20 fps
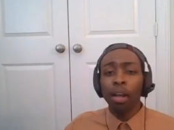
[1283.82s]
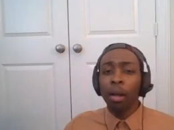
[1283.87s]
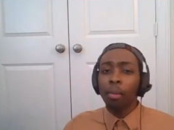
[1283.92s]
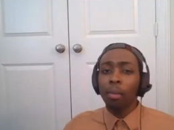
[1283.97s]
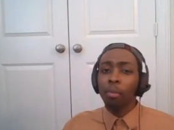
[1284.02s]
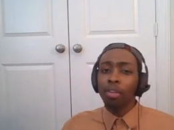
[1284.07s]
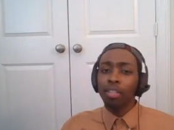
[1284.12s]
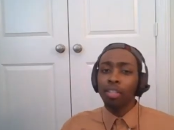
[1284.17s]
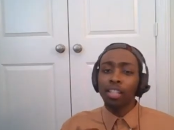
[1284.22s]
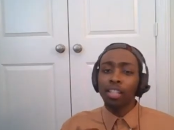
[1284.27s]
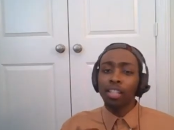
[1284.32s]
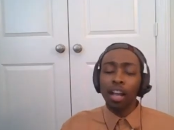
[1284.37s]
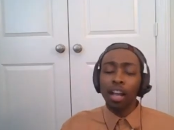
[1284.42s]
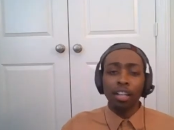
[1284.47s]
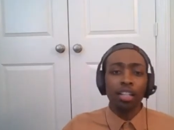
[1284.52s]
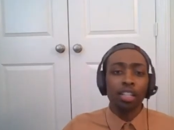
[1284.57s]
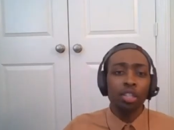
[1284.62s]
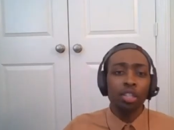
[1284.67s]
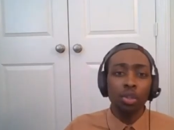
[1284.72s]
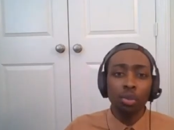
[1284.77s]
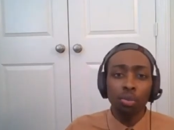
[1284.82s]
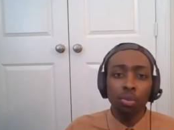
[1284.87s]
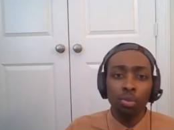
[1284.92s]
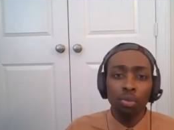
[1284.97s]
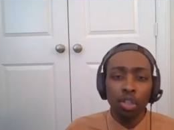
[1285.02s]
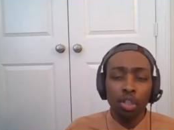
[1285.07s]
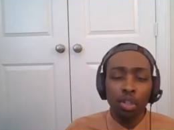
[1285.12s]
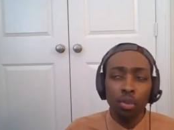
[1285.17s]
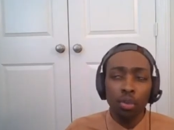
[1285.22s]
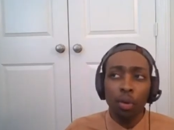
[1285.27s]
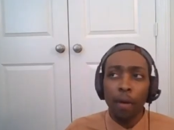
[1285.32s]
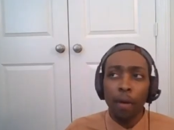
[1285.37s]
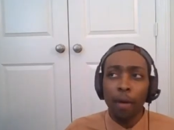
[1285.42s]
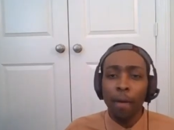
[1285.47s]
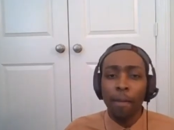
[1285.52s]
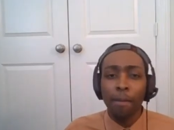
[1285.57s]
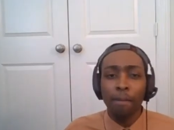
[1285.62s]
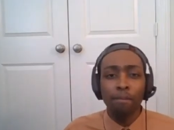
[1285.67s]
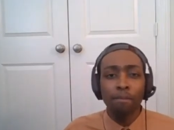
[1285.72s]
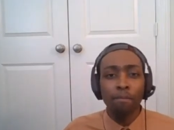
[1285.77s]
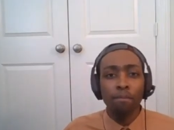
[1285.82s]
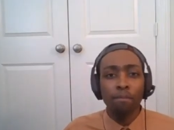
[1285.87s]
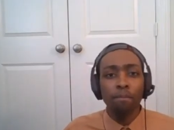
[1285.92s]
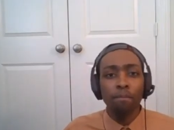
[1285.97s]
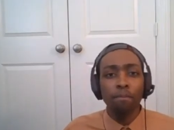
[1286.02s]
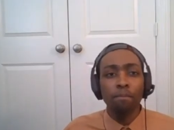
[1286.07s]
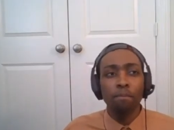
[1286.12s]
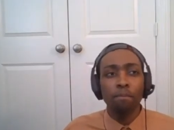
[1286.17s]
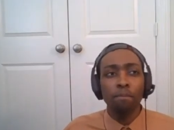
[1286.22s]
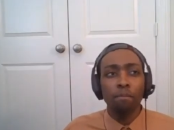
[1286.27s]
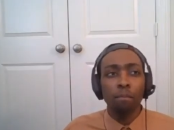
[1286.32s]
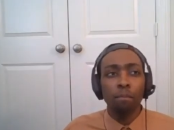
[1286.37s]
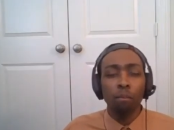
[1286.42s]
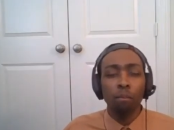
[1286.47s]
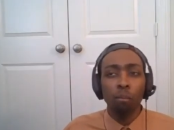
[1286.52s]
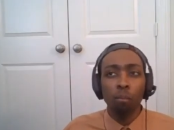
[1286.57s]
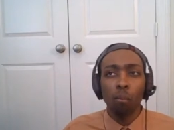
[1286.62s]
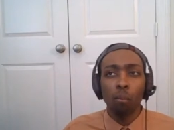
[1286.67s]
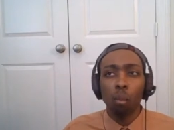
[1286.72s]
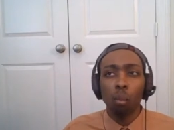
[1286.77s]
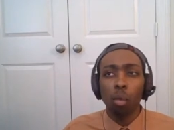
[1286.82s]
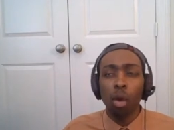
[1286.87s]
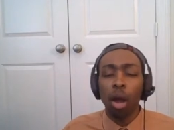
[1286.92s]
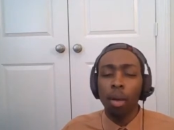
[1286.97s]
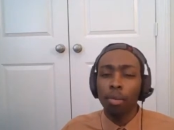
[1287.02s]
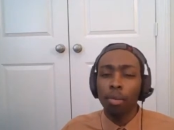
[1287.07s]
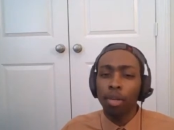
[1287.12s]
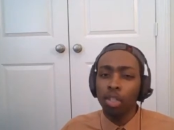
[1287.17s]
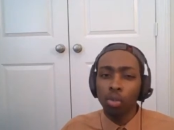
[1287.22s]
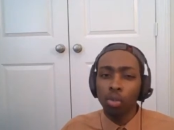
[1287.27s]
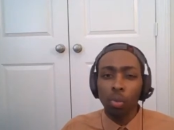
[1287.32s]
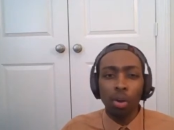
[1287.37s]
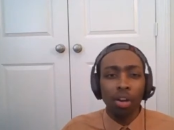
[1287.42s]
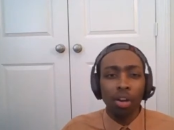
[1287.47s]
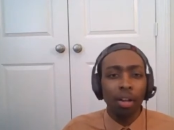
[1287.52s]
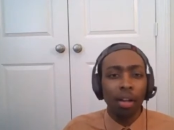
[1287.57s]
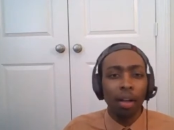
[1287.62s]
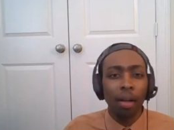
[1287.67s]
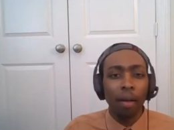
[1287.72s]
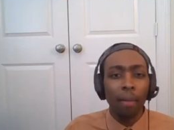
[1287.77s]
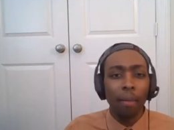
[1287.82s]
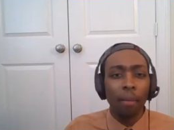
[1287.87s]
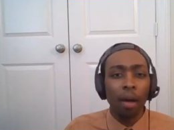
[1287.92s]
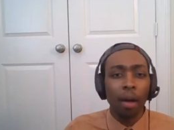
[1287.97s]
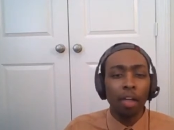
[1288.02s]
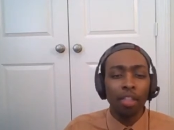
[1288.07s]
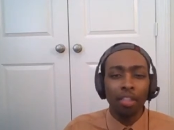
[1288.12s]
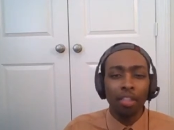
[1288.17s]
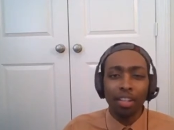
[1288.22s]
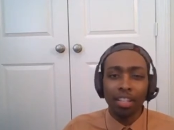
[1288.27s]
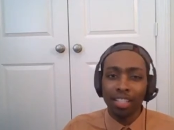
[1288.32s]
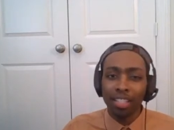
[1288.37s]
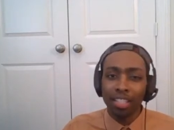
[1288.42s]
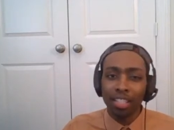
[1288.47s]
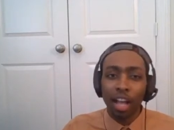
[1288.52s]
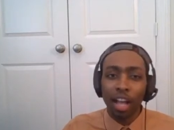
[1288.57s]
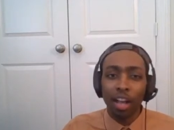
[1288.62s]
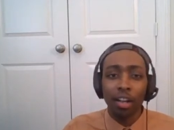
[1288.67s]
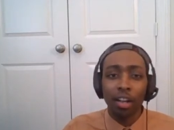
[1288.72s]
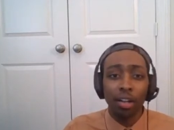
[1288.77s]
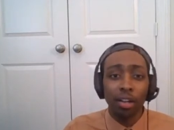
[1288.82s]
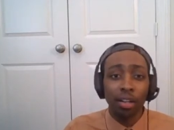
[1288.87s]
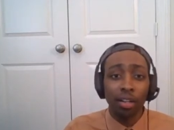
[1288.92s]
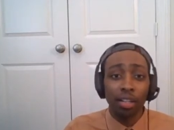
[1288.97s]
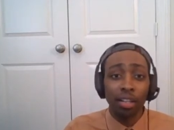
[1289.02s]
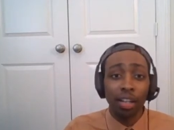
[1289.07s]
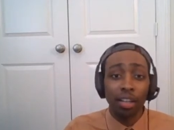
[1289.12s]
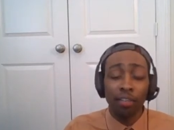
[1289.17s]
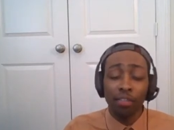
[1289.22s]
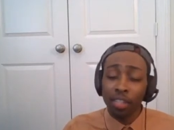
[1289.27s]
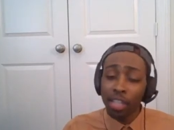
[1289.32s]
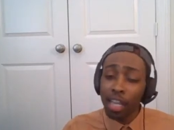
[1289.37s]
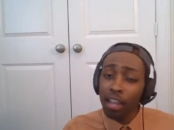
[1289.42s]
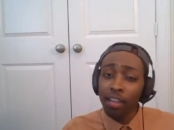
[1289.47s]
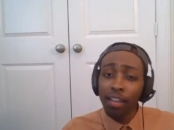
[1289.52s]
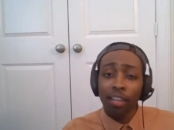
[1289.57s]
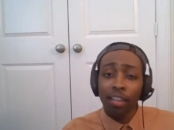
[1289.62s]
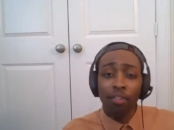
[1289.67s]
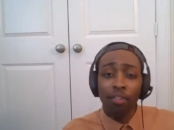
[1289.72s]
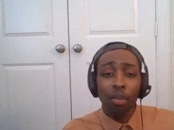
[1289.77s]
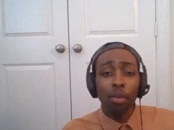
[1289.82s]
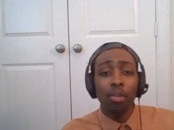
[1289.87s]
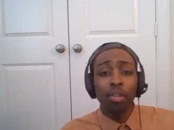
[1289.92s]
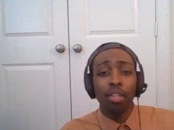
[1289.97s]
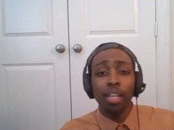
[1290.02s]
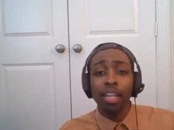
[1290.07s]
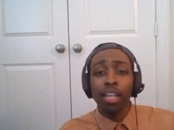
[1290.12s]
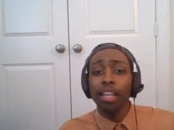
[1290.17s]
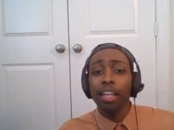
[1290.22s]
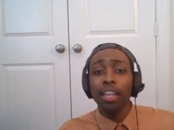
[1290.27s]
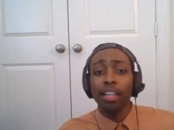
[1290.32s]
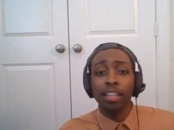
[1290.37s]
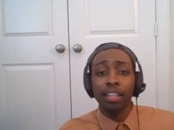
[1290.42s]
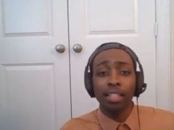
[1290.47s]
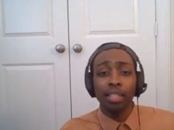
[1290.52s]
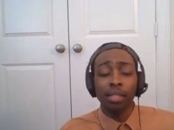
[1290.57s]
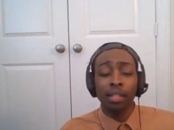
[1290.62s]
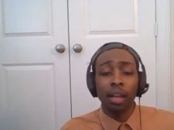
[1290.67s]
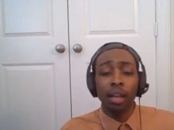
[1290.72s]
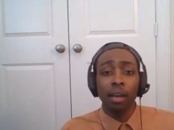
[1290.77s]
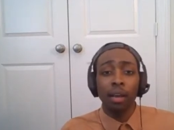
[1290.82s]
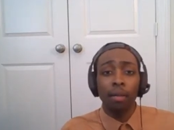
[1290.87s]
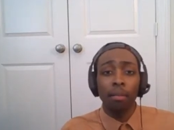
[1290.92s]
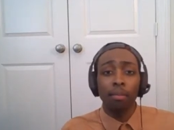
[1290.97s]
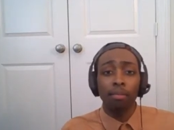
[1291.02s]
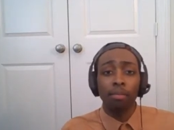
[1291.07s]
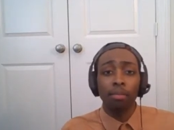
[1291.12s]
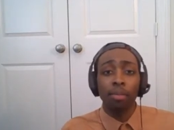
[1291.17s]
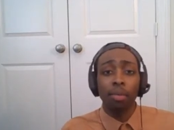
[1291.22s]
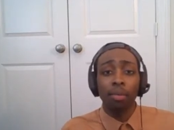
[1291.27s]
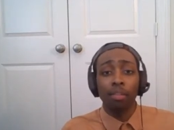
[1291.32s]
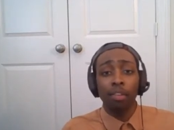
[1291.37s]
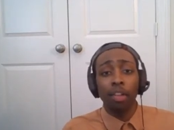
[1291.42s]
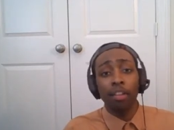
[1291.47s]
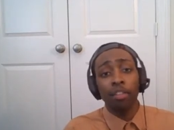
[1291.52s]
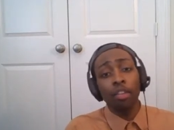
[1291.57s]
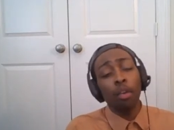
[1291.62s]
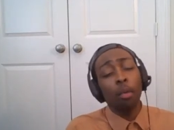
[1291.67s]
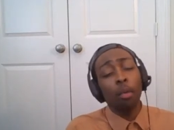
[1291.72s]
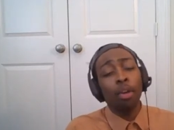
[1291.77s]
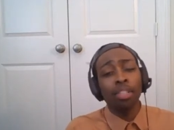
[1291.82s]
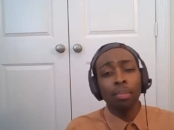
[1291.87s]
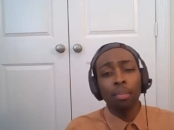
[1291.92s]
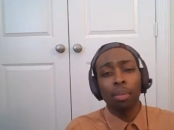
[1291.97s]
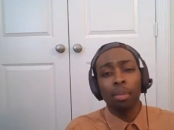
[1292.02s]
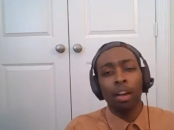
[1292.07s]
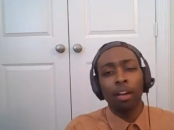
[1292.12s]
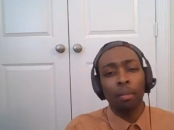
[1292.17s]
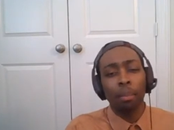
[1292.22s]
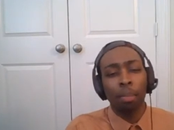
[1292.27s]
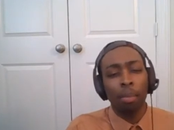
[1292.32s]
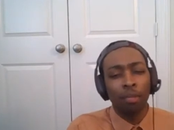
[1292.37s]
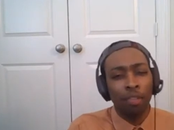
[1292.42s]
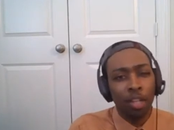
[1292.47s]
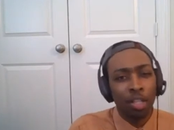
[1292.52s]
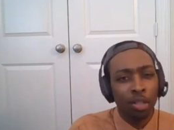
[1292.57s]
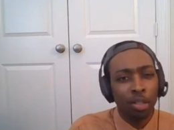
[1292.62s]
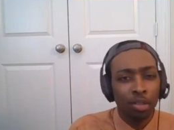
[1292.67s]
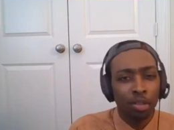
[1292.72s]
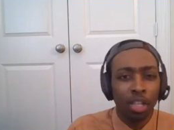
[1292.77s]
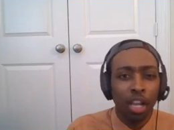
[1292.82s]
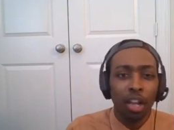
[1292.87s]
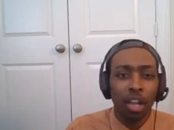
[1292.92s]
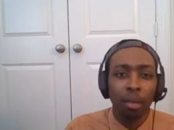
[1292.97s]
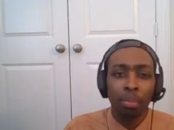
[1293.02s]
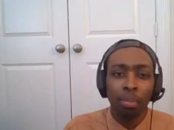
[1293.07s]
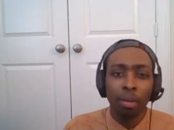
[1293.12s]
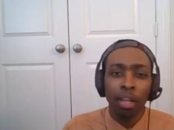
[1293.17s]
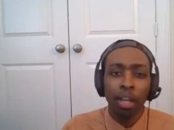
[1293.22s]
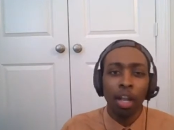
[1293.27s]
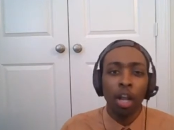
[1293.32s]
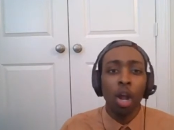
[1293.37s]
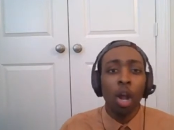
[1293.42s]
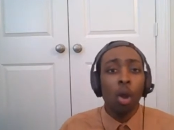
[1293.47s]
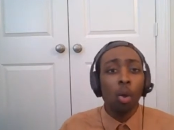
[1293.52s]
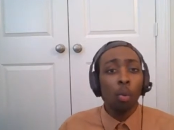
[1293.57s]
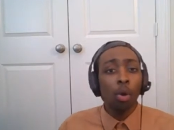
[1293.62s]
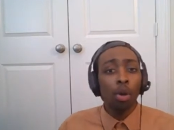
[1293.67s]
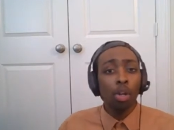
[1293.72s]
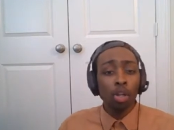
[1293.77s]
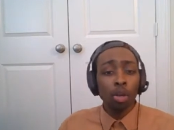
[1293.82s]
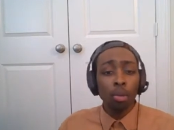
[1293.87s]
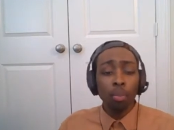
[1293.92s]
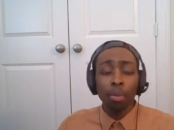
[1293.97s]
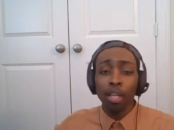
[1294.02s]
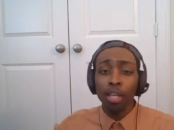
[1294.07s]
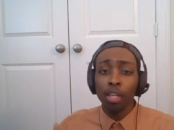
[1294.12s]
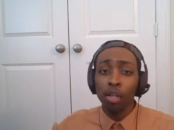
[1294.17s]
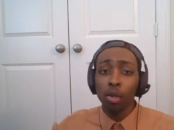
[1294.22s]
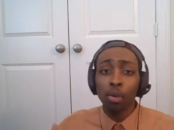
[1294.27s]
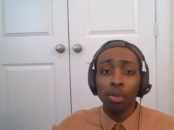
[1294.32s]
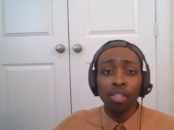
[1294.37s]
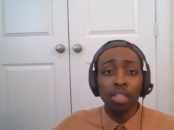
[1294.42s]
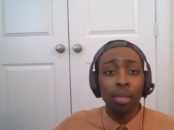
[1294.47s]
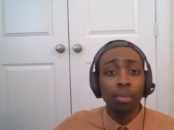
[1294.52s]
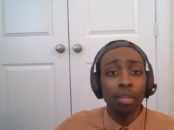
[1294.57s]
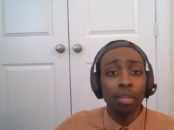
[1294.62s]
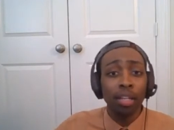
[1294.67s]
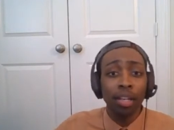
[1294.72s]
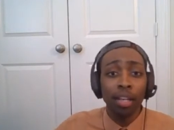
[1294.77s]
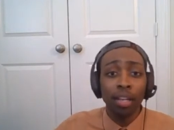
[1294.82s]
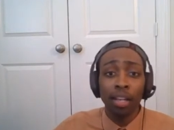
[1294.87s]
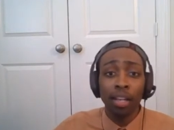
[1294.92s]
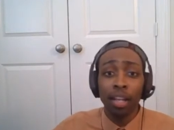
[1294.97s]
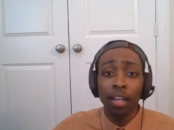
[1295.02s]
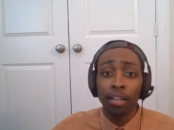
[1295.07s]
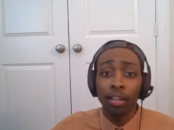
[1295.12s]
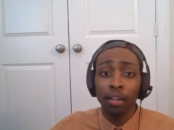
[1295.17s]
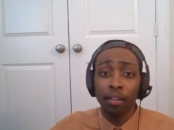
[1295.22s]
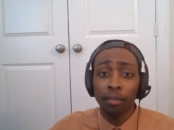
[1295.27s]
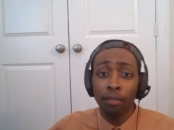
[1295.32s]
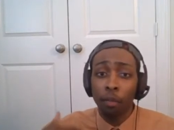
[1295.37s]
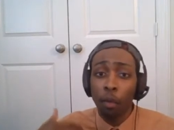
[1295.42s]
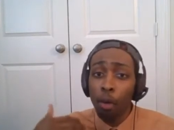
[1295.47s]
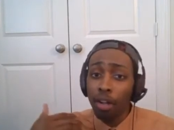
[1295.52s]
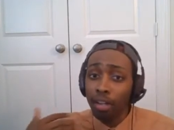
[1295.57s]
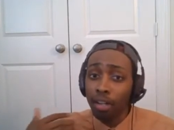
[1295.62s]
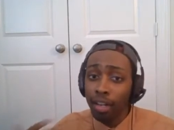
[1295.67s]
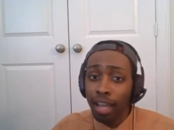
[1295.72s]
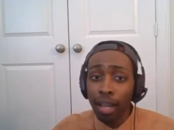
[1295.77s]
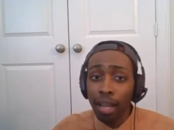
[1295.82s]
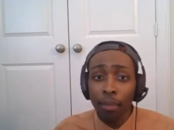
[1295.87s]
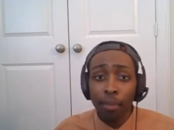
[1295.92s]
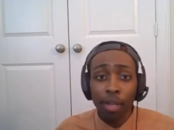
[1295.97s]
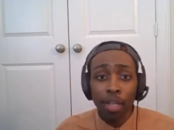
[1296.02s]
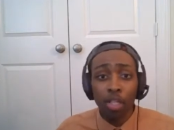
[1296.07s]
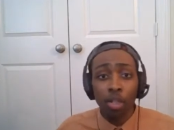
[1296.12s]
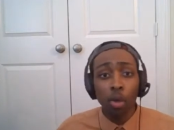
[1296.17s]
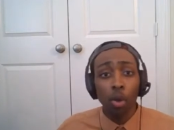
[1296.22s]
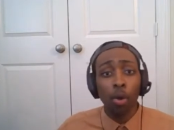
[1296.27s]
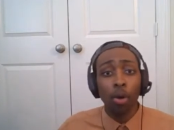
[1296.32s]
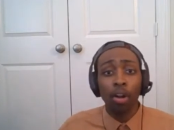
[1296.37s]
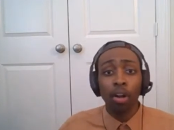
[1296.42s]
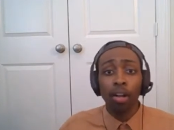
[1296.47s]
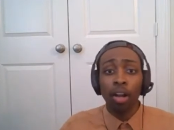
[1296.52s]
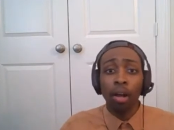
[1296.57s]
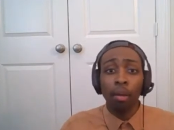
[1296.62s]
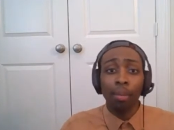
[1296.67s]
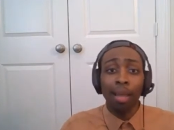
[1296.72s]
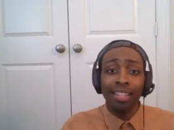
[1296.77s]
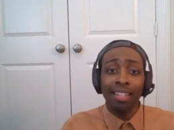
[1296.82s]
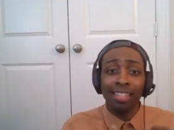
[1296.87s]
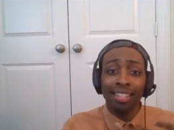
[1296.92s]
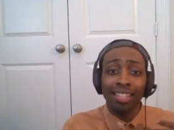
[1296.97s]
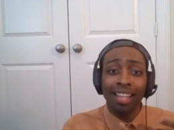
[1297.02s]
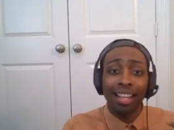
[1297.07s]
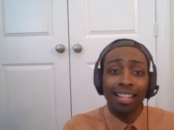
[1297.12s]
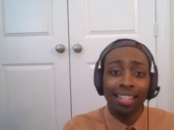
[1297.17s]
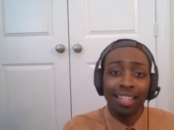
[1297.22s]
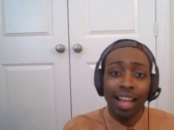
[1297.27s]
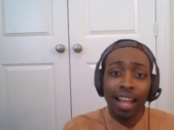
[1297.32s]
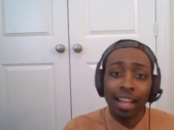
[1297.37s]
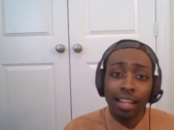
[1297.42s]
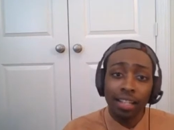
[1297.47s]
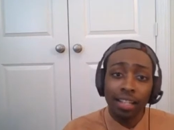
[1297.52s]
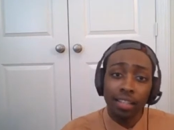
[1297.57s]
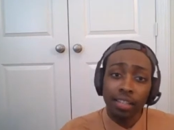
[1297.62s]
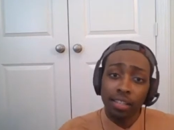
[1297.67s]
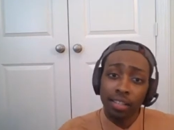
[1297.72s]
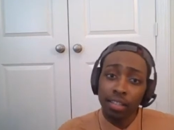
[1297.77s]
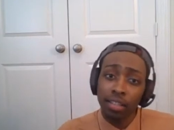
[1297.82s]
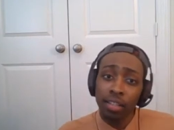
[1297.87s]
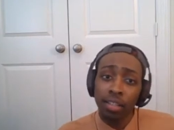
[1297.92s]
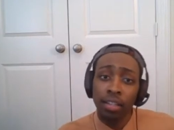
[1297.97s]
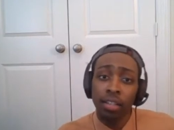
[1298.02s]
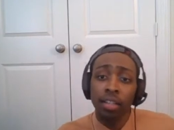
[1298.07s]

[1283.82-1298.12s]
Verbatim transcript: um, with soccer, did you did you um um did you want to um other than soccer, if say if you didn't get this um pro- if you wasn't a professional soccer player, would you be doing something in, in, in foreign language or um, exercise science?